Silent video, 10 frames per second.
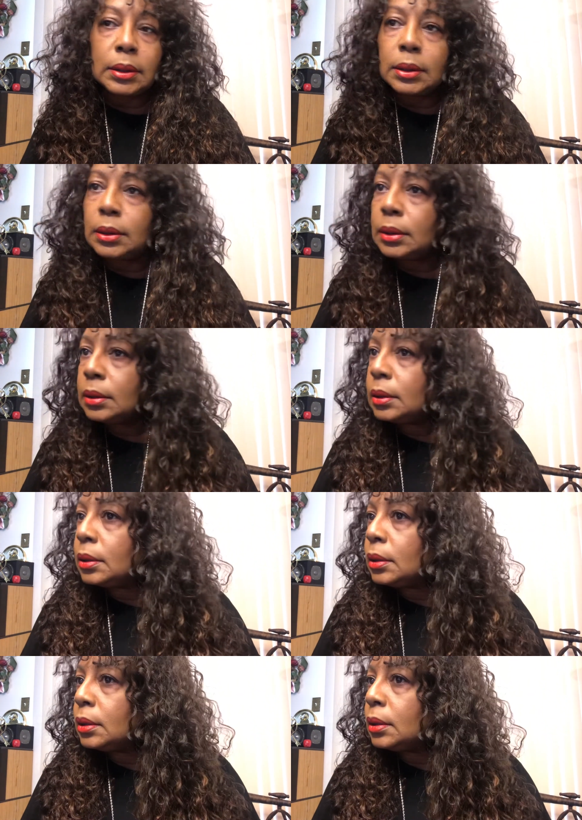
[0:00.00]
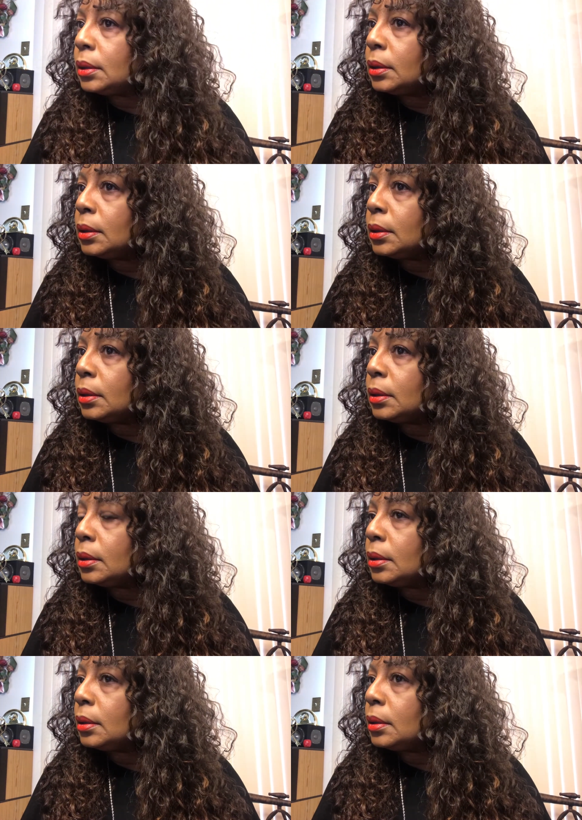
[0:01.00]

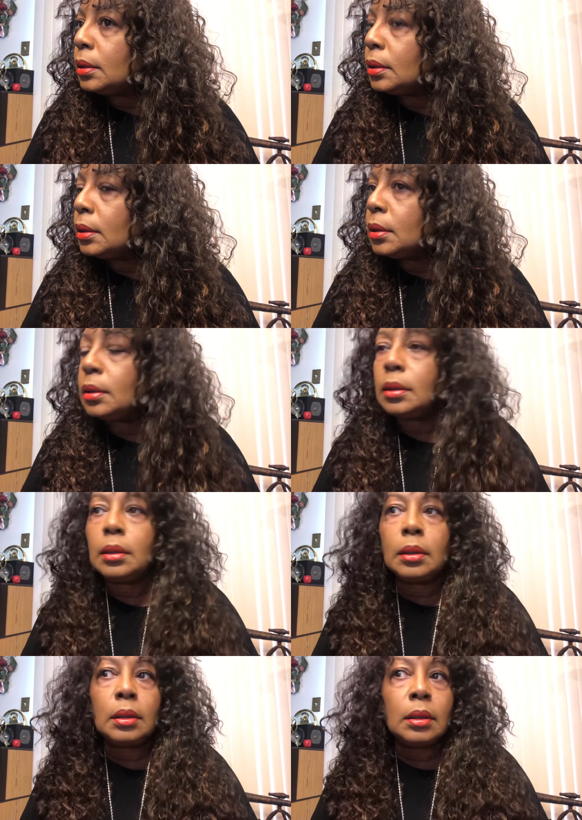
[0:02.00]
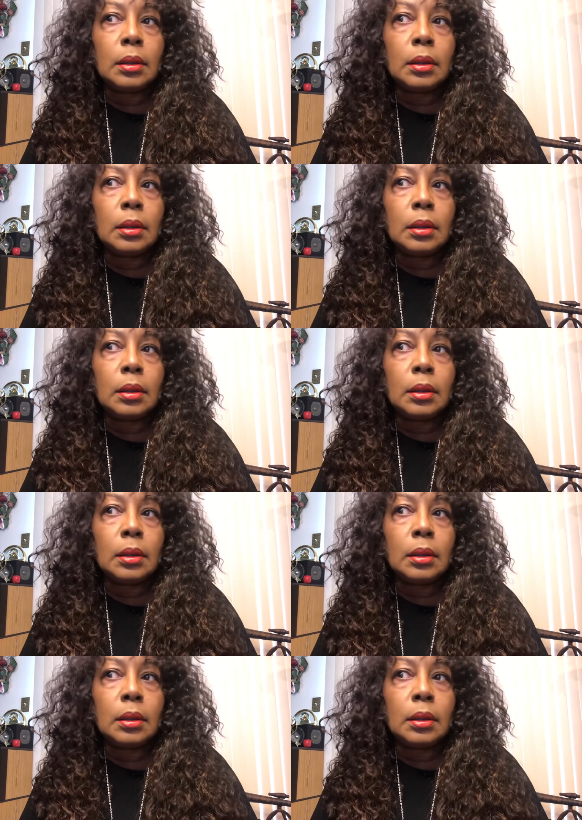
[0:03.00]
[no speech]